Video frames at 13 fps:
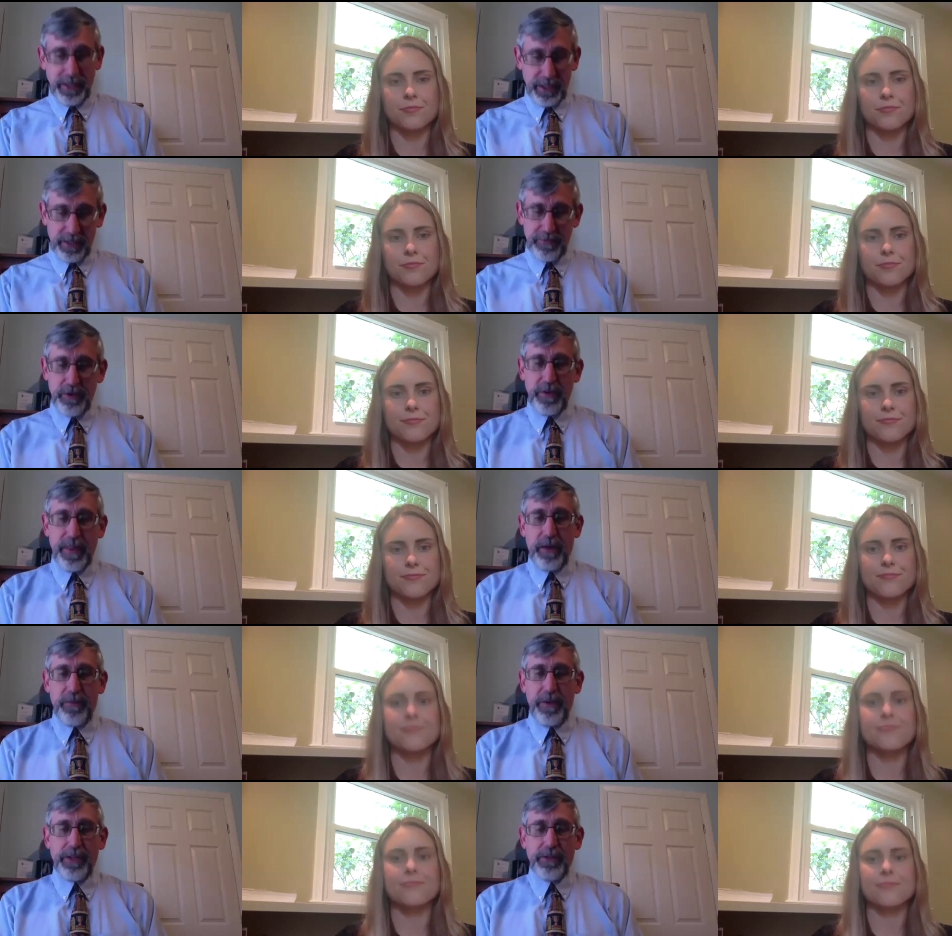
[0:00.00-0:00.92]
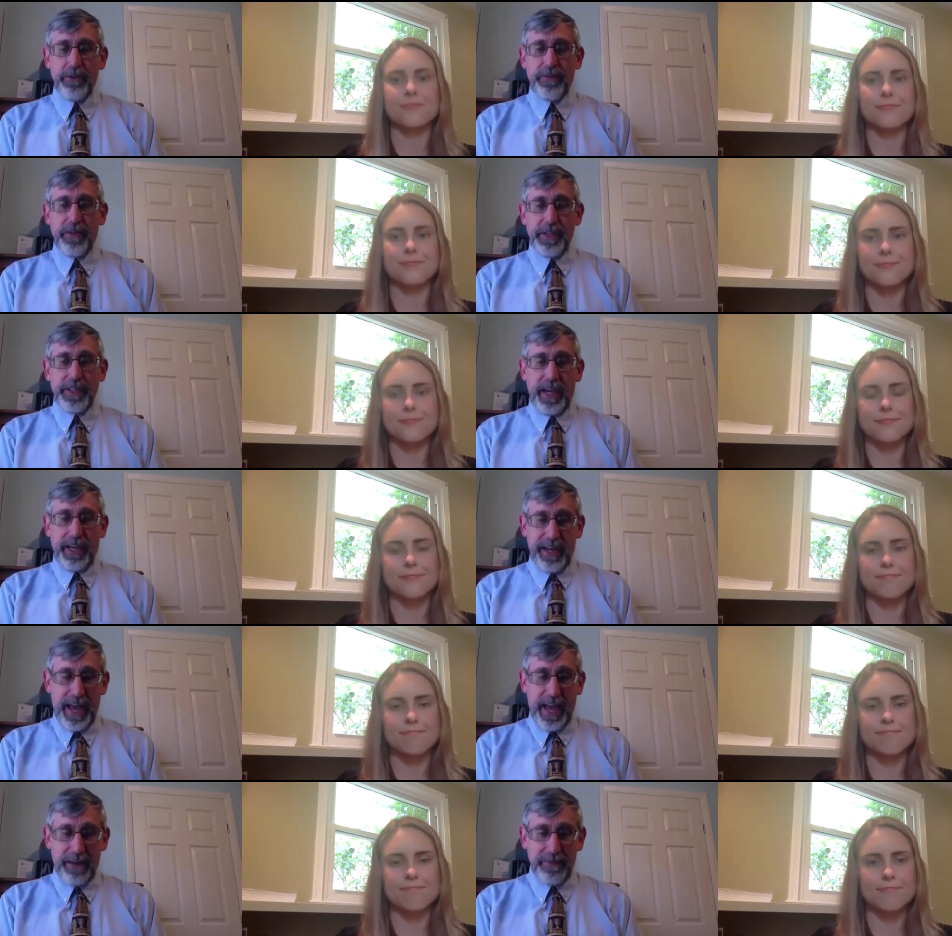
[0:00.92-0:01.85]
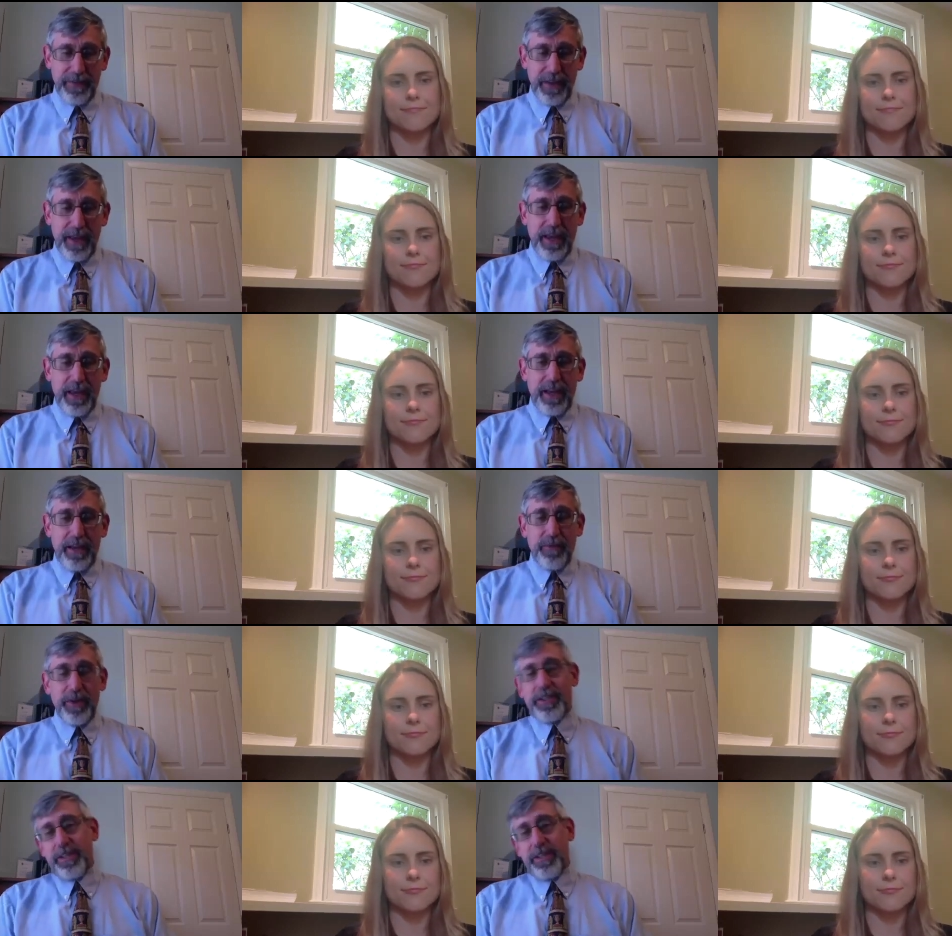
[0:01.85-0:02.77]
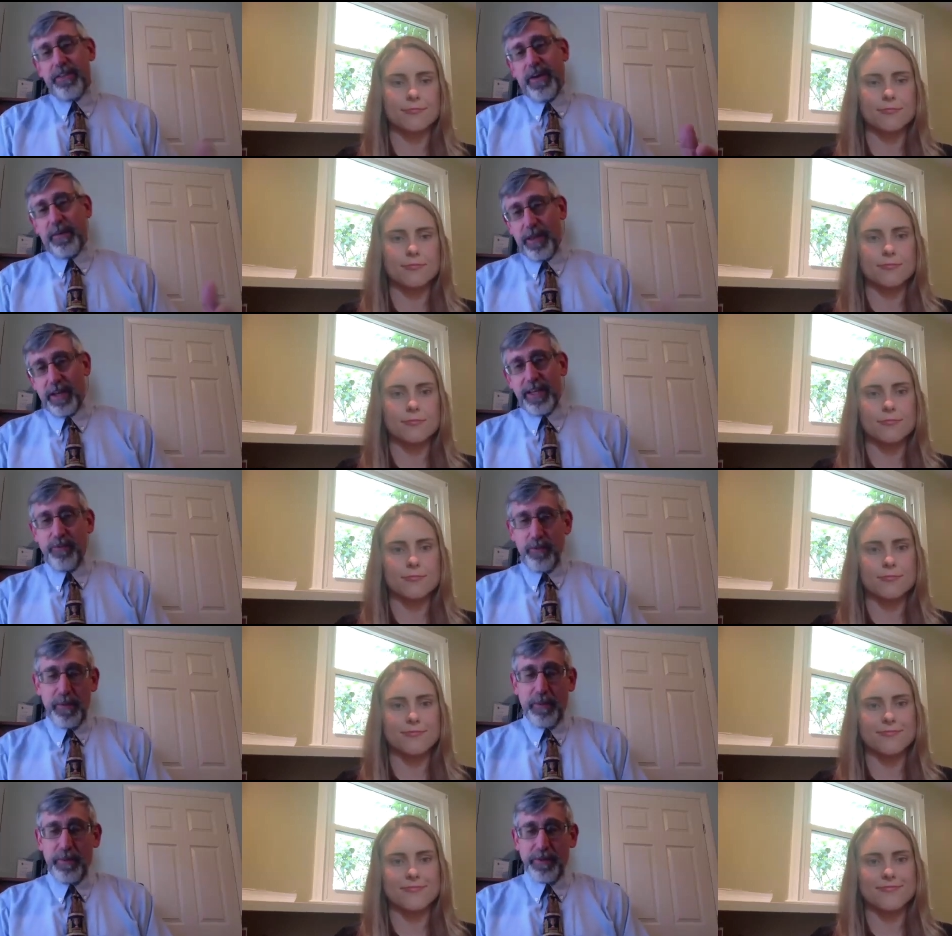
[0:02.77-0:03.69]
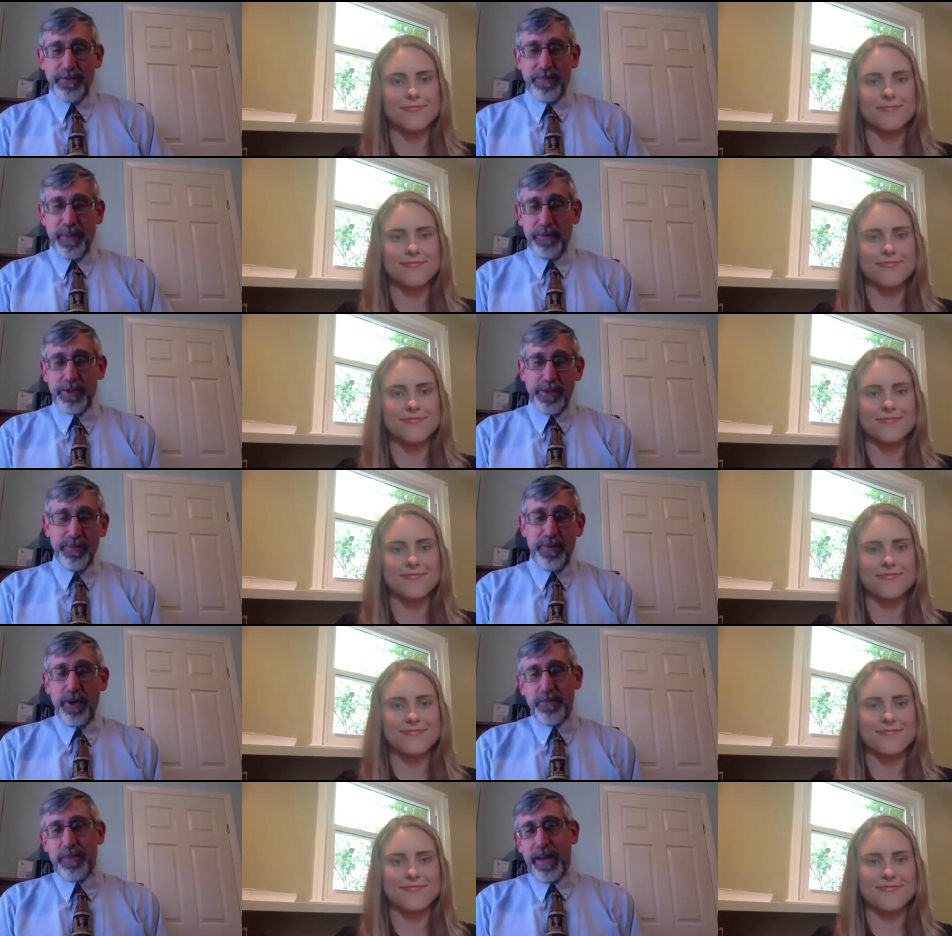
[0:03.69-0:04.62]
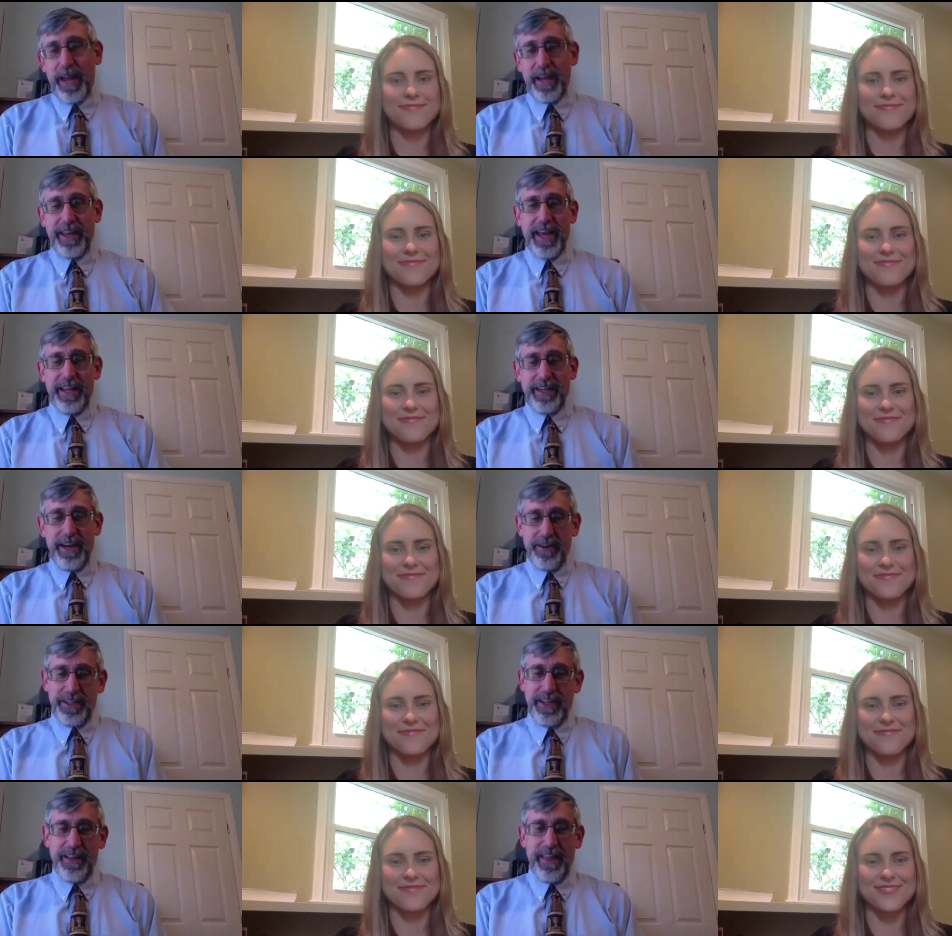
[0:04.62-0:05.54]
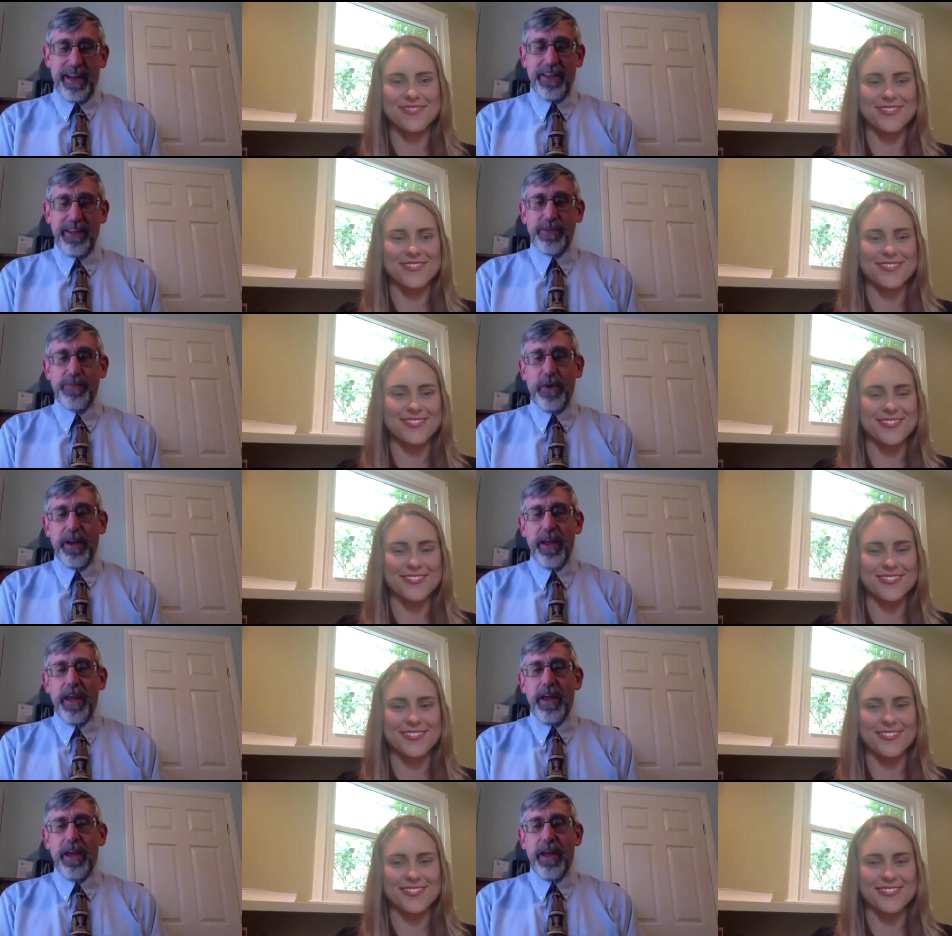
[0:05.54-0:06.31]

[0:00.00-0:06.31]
Speaker 1: of doing that research for the second half, which, if I'm lucky, will be published, published as a book, but I can't guarantee that at this point.